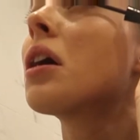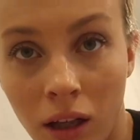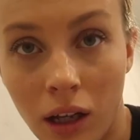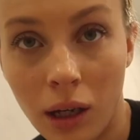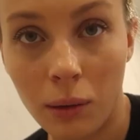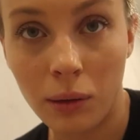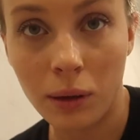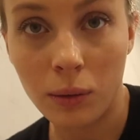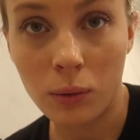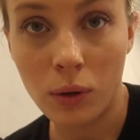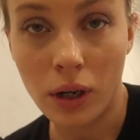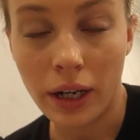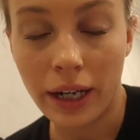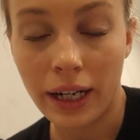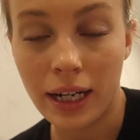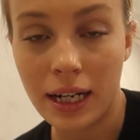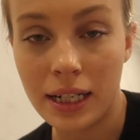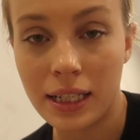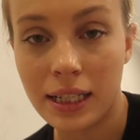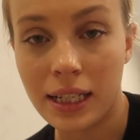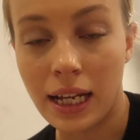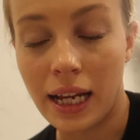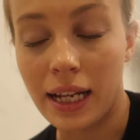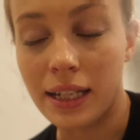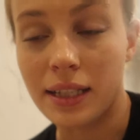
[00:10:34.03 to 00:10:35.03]
I mean, what can I
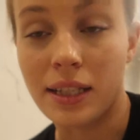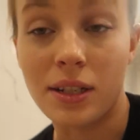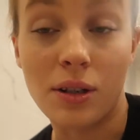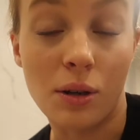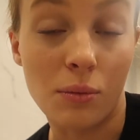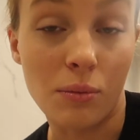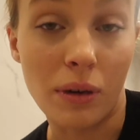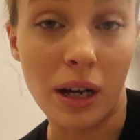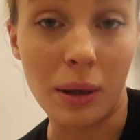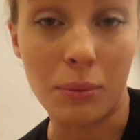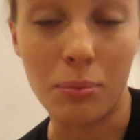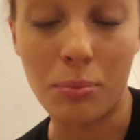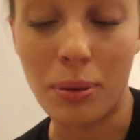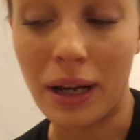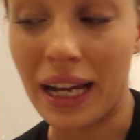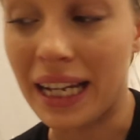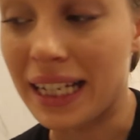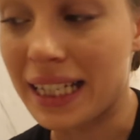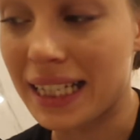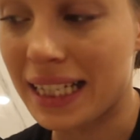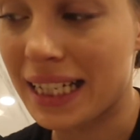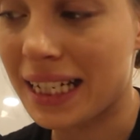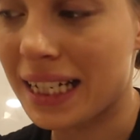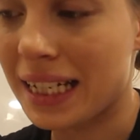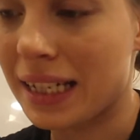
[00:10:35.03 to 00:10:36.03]
say? It's not my
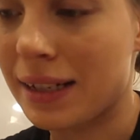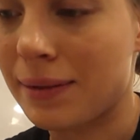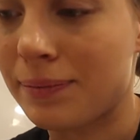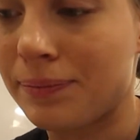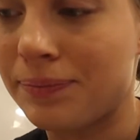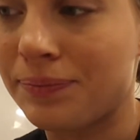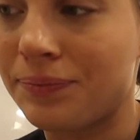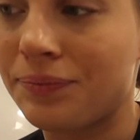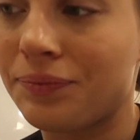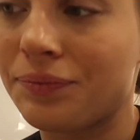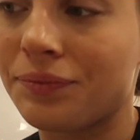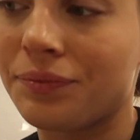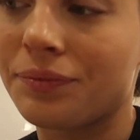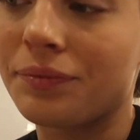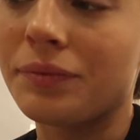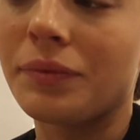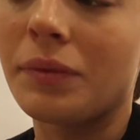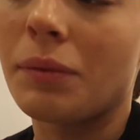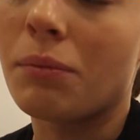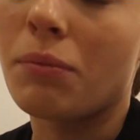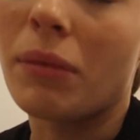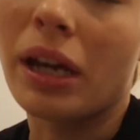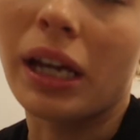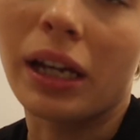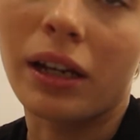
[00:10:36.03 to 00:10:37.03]
best
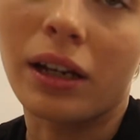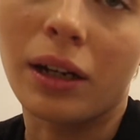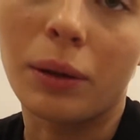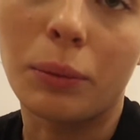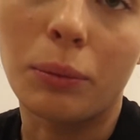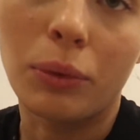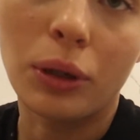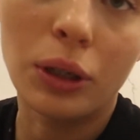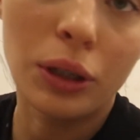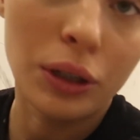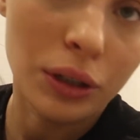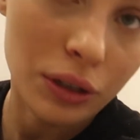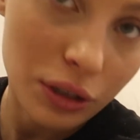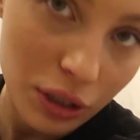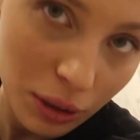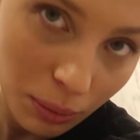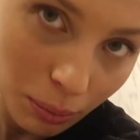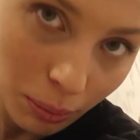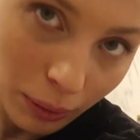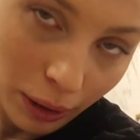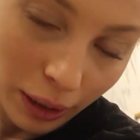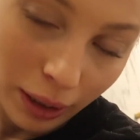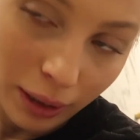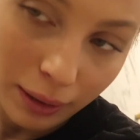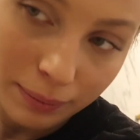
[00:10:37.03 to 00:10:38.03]
makeup look,
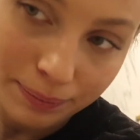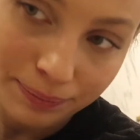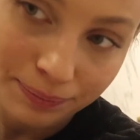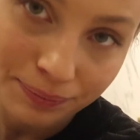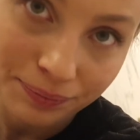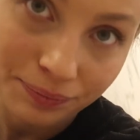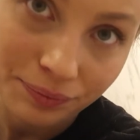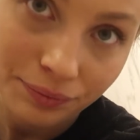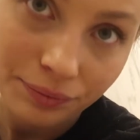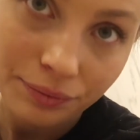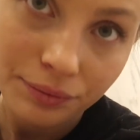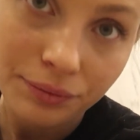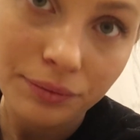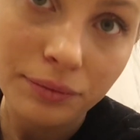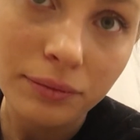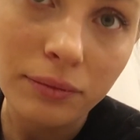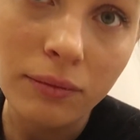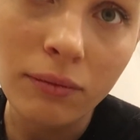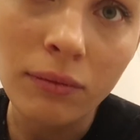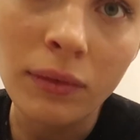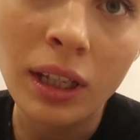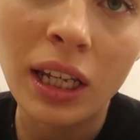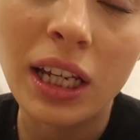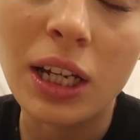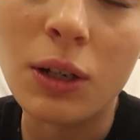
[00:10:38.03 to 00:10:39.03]
but
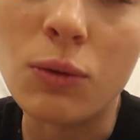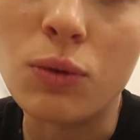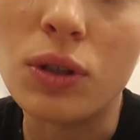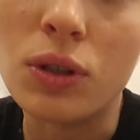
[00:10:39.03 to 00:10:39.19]
it